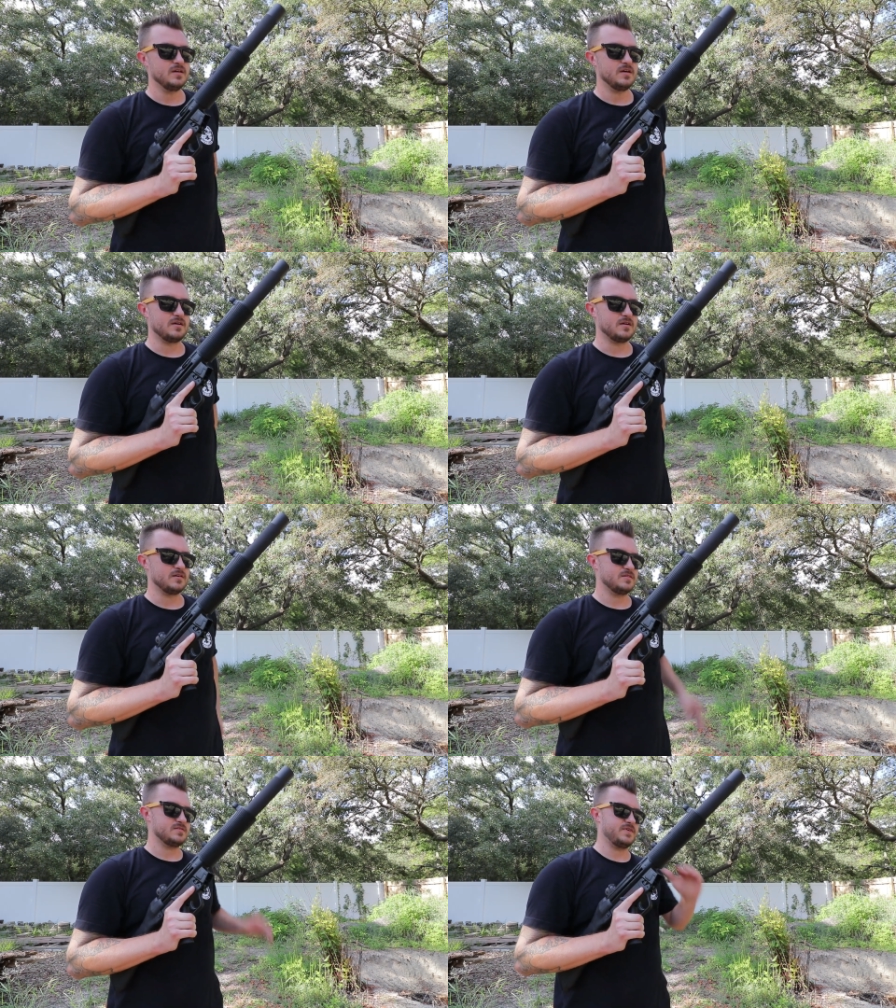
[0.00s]
Uh,
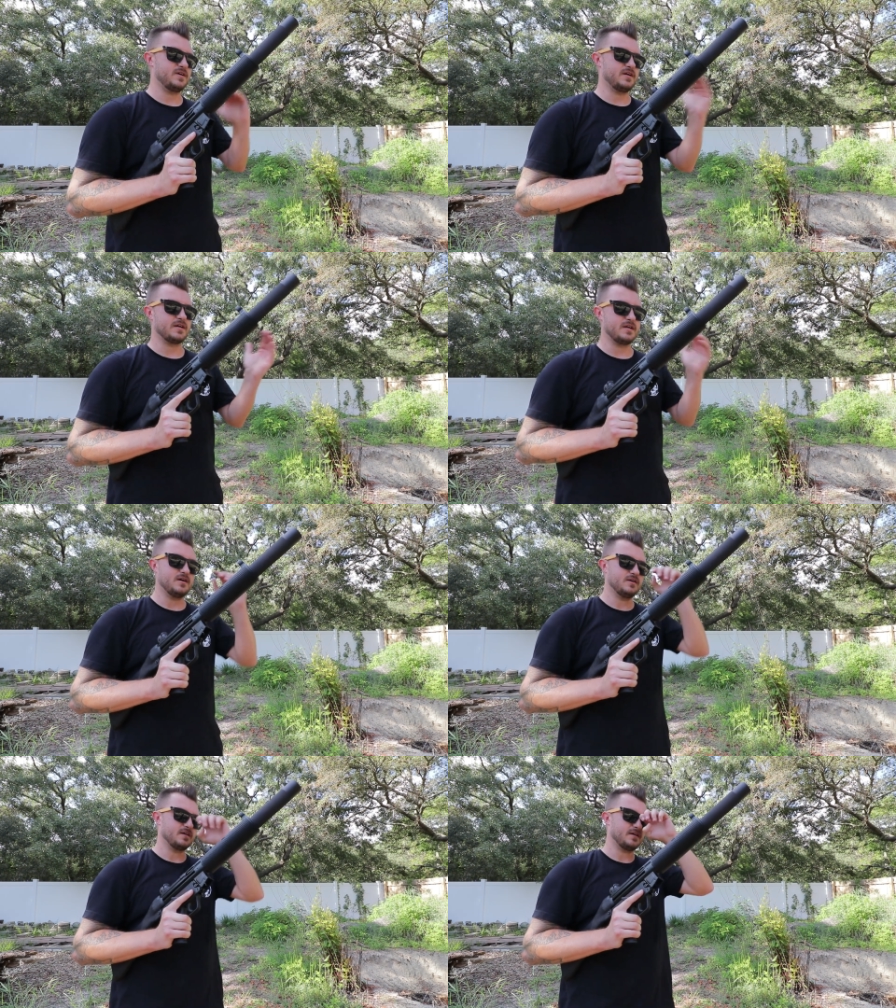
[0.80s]
it's a very
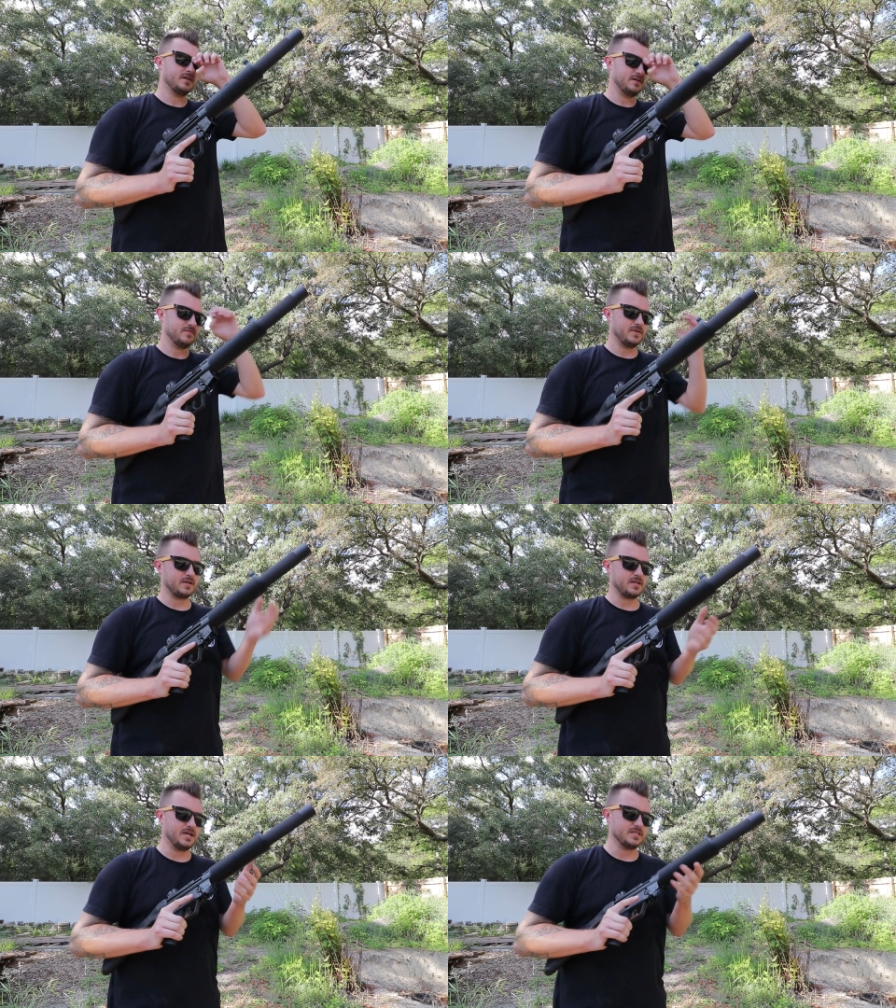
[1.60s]
iconic, very
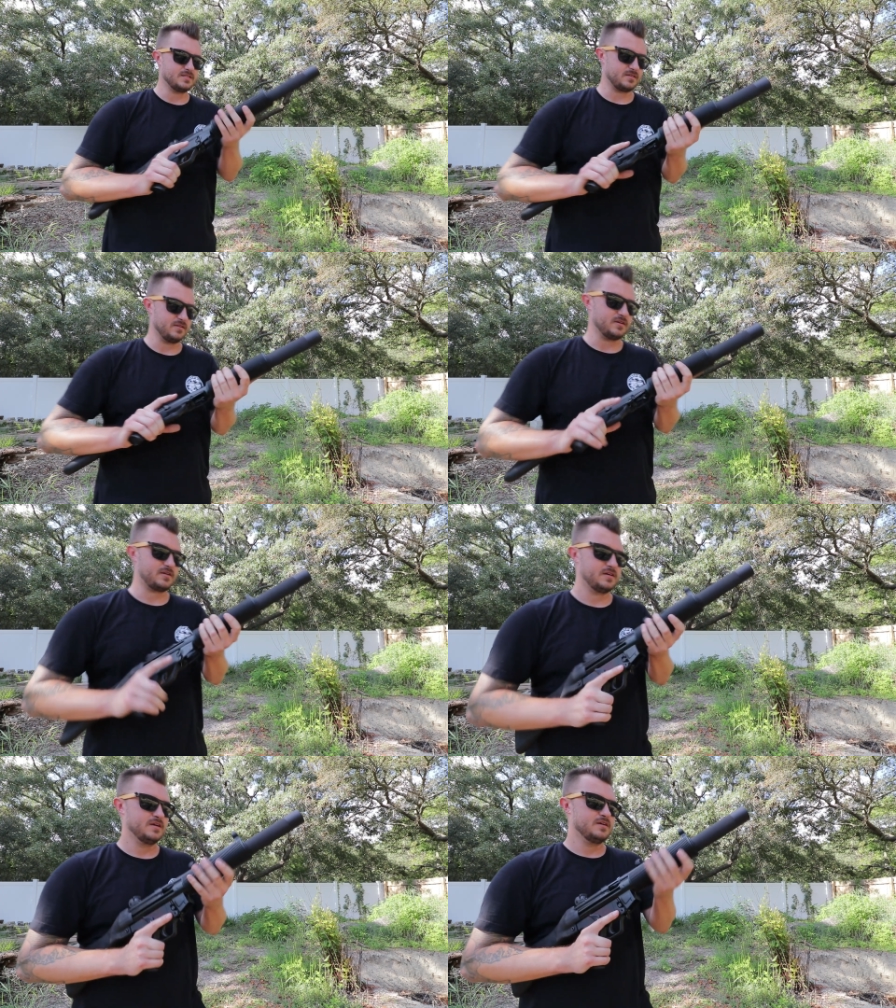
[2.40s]
classic
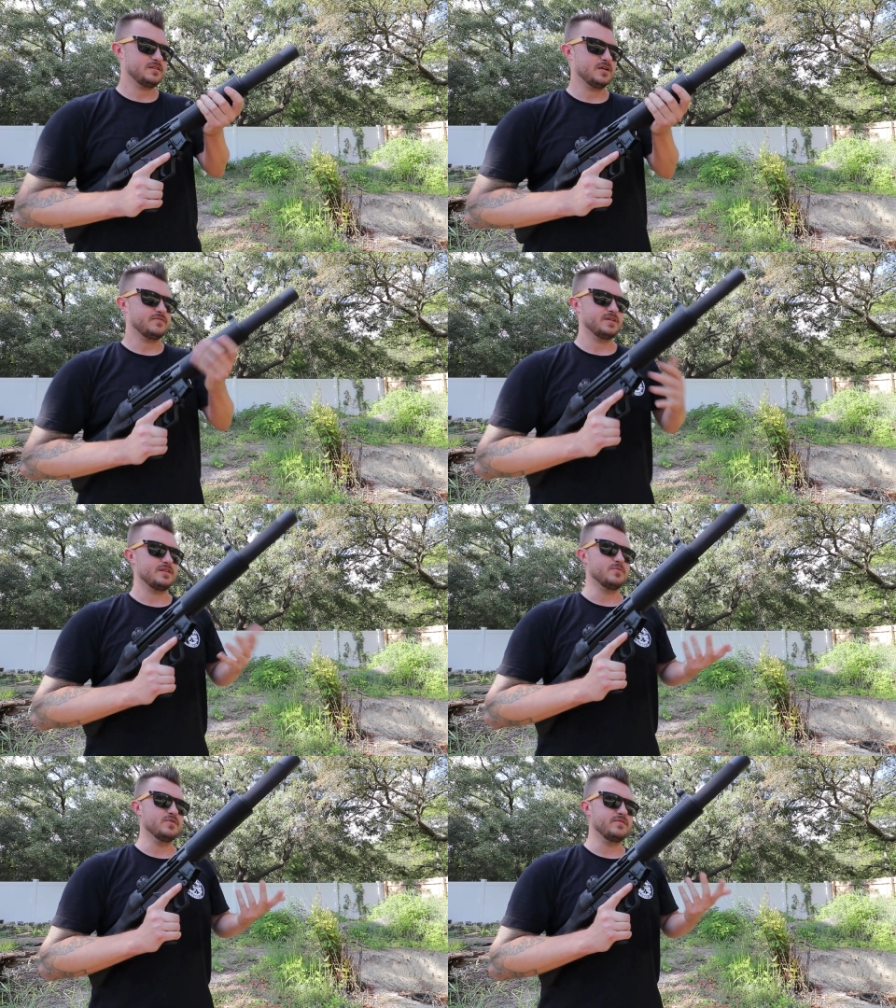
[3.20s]
look. Love it,
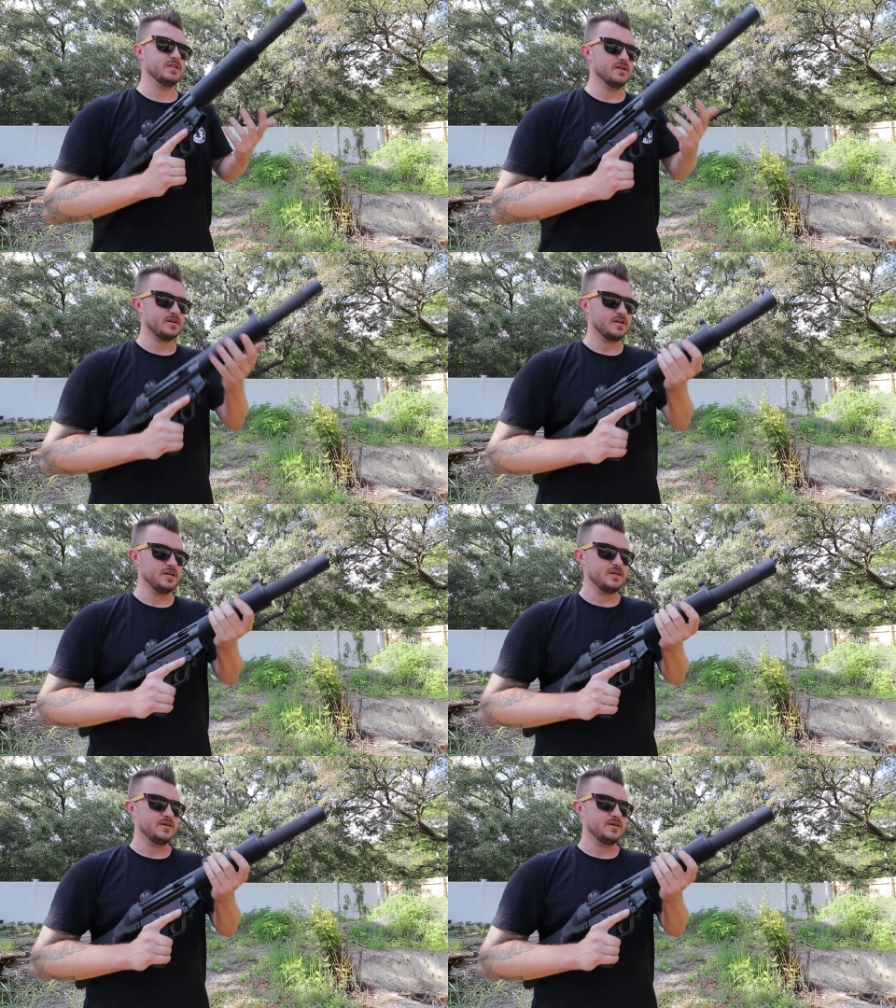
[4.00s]
the movie look.